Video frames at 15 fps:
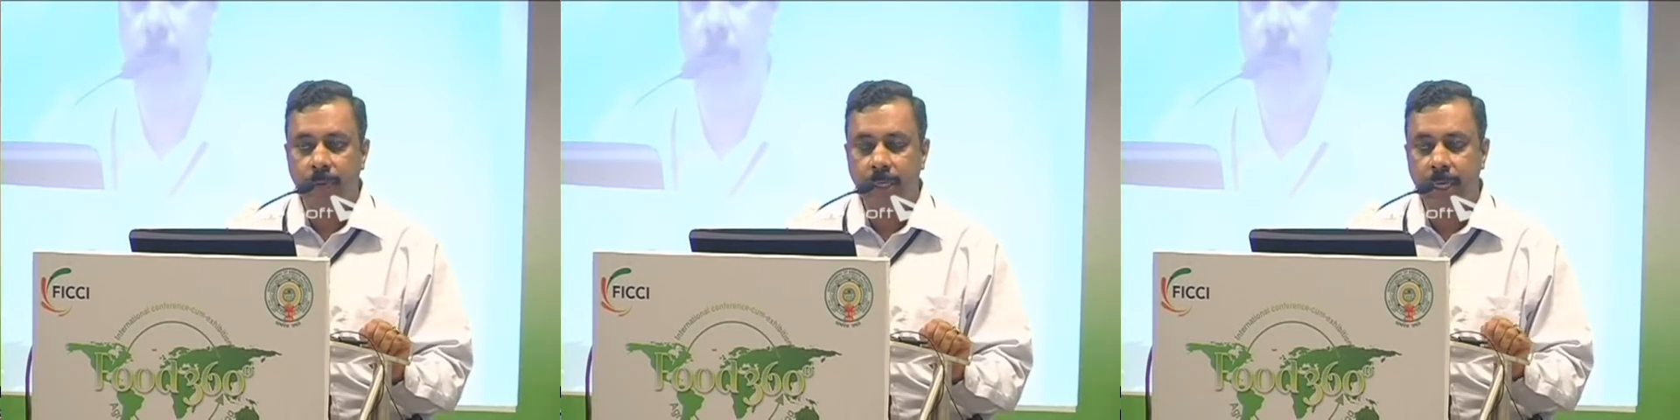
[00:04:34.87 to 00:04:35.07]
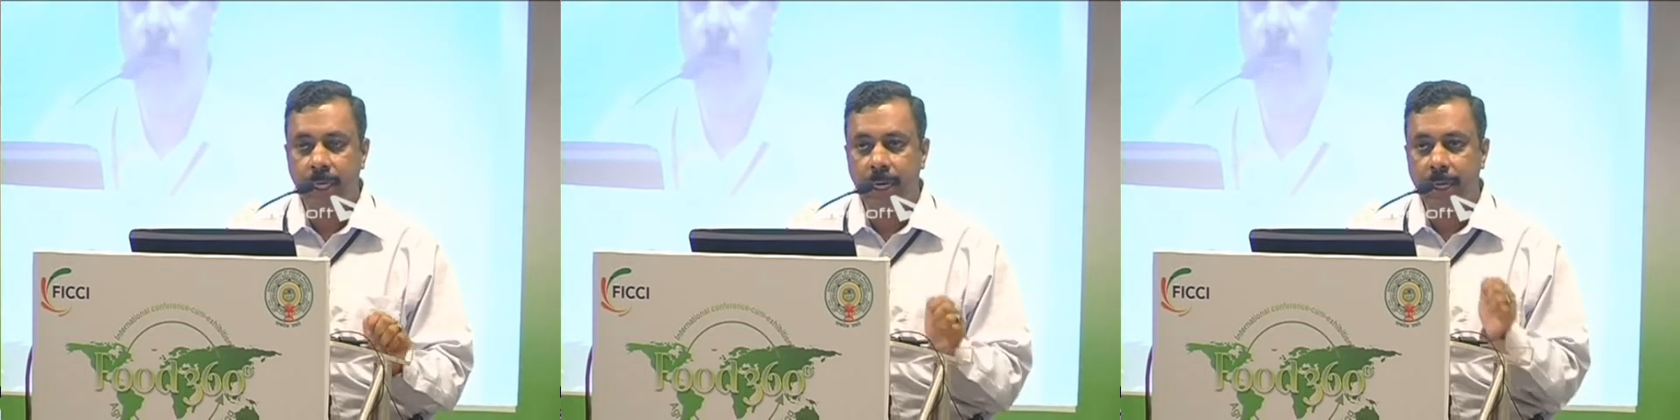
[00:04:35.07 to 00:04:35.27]

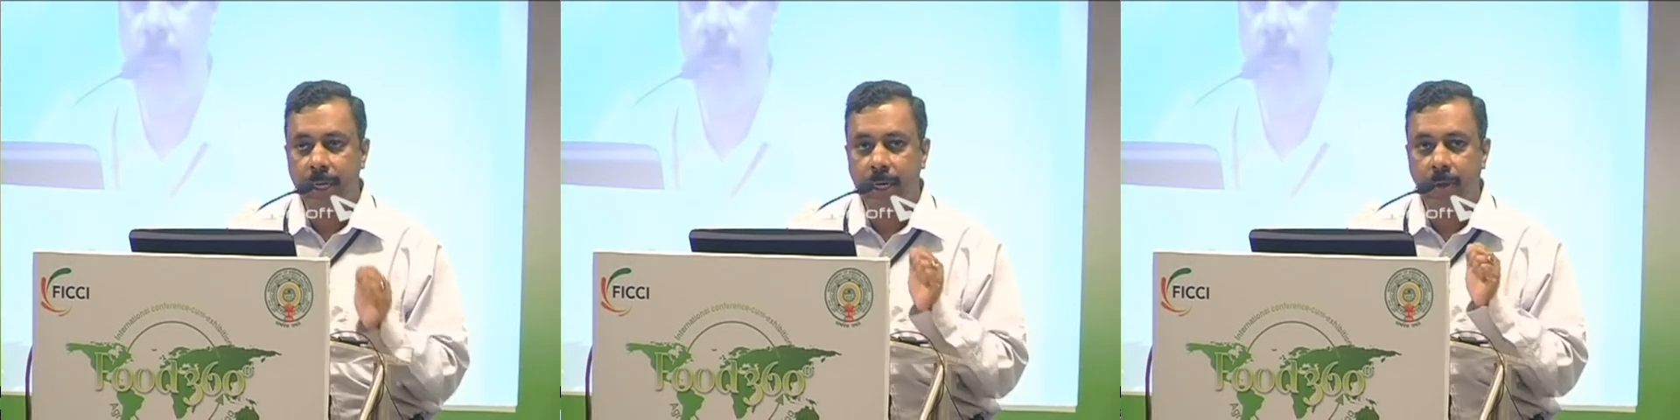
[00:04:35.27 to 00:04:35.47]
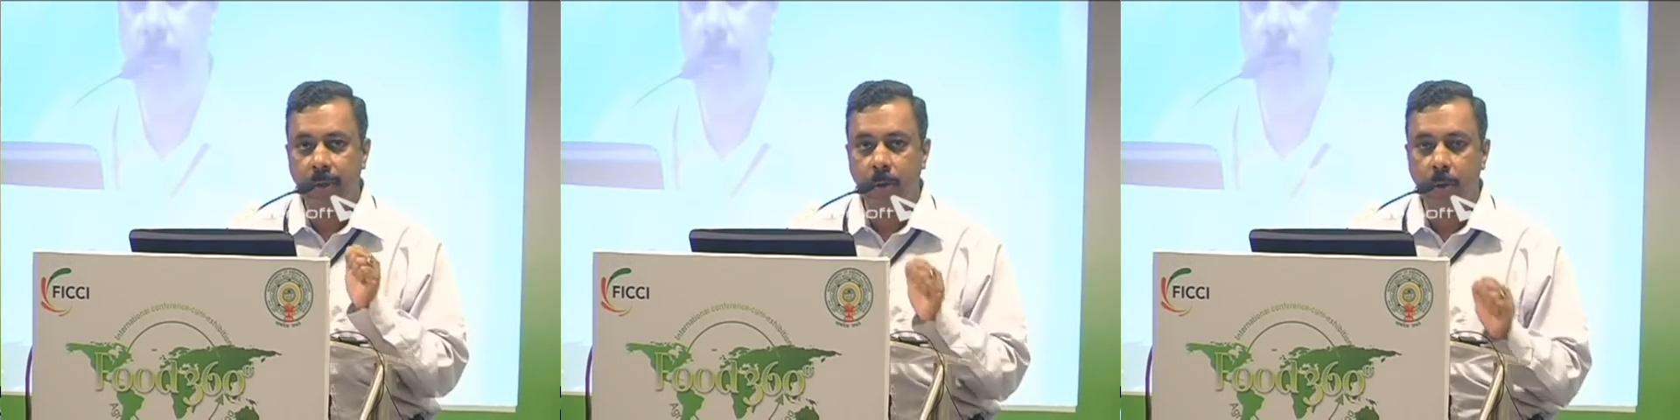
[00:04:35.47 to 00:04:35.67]
we really
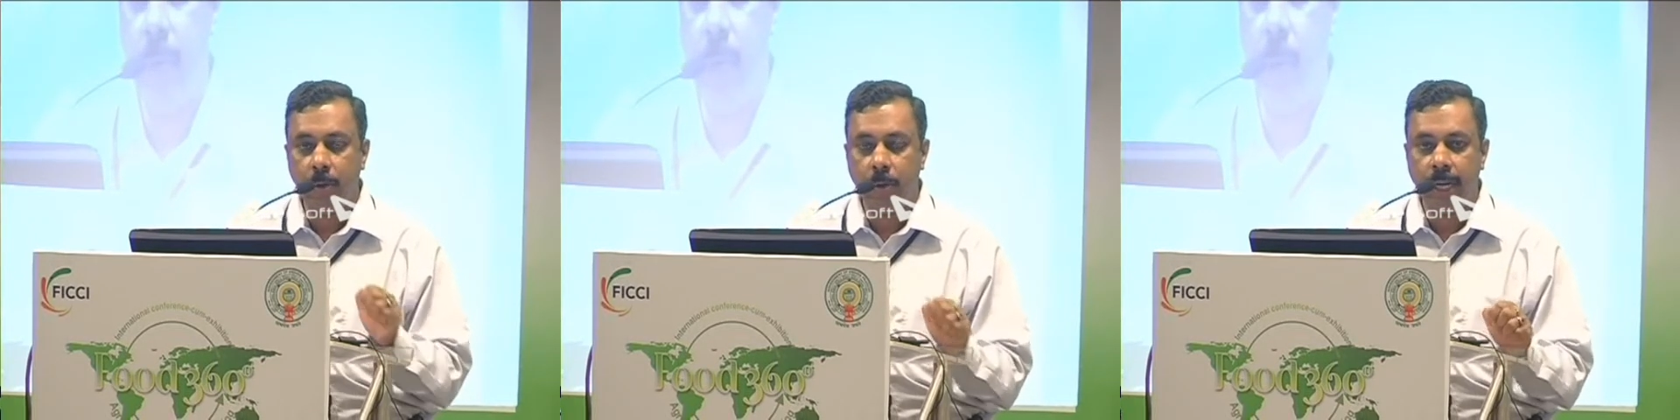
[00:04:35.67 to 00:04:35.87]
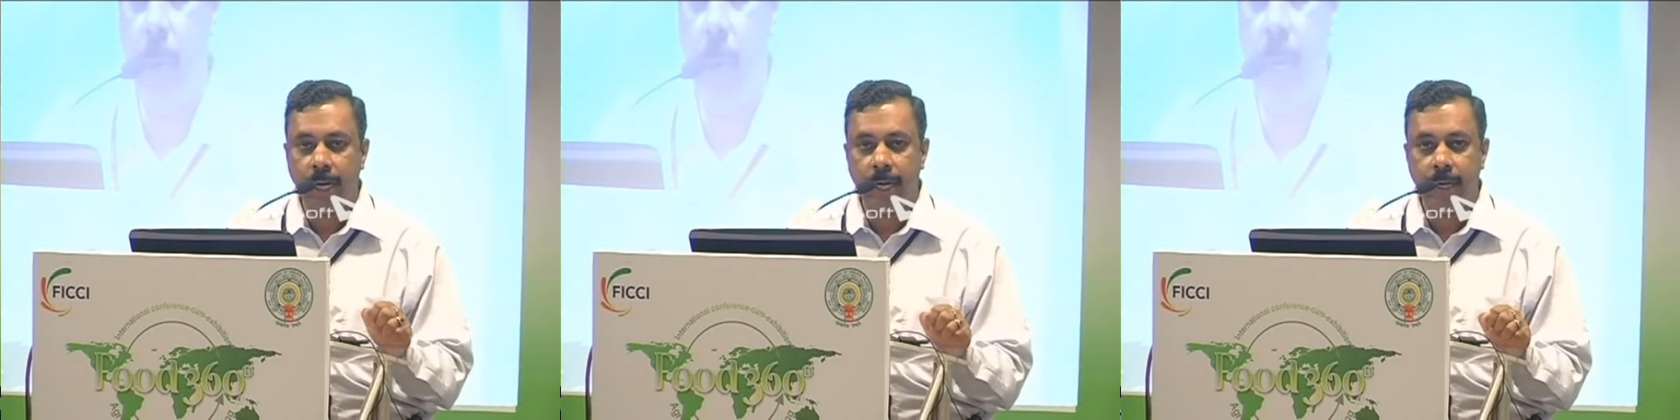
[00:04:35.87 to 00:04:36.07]
need to
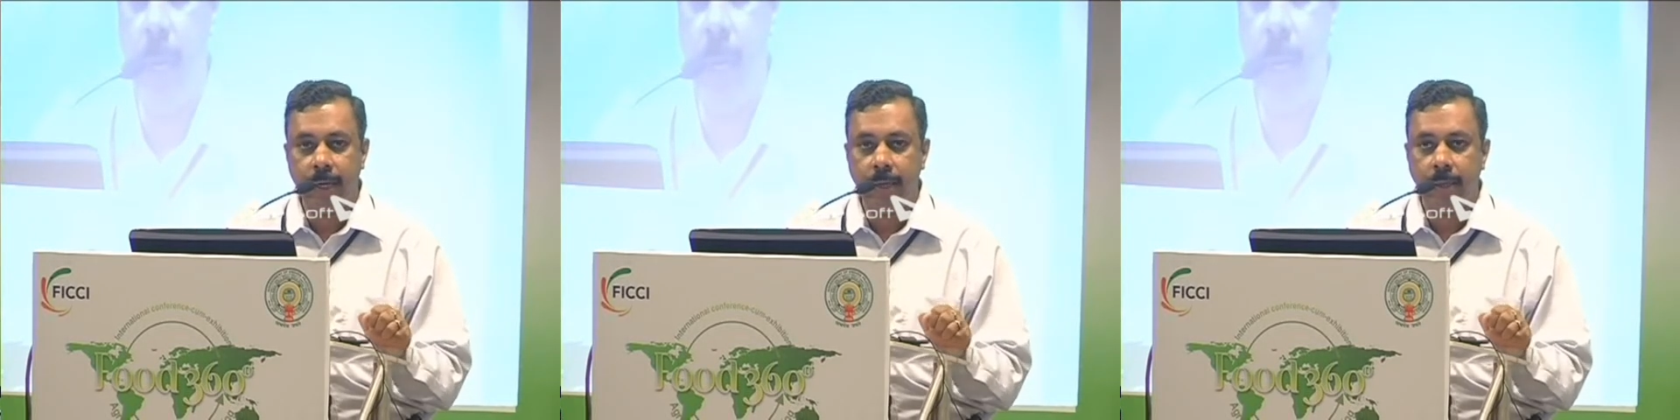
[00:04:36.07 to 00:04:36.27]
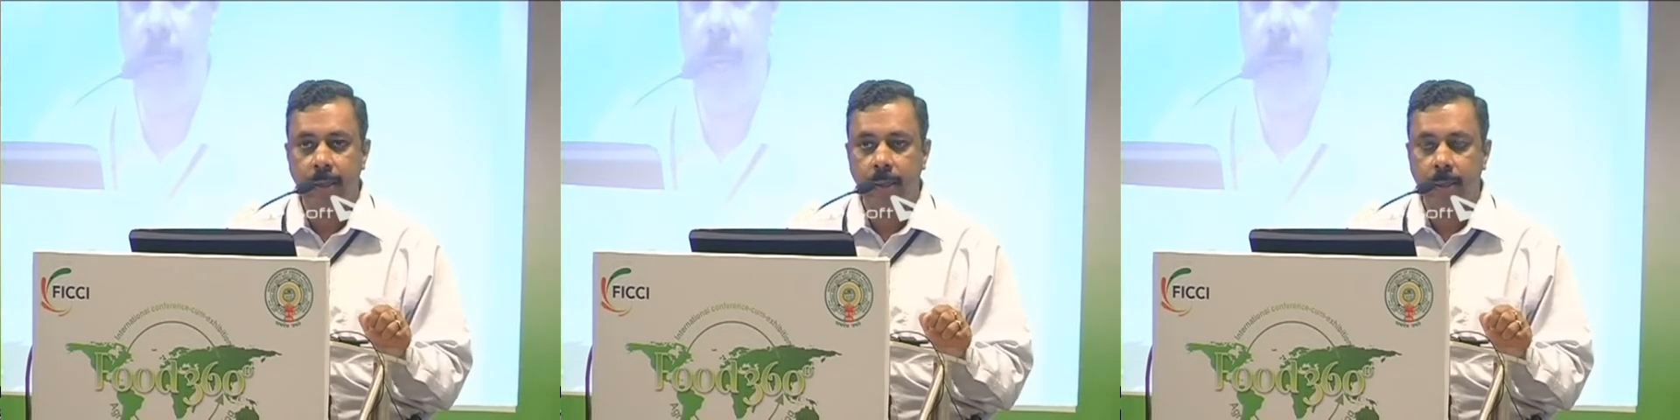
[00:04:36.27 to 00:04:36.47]
look at,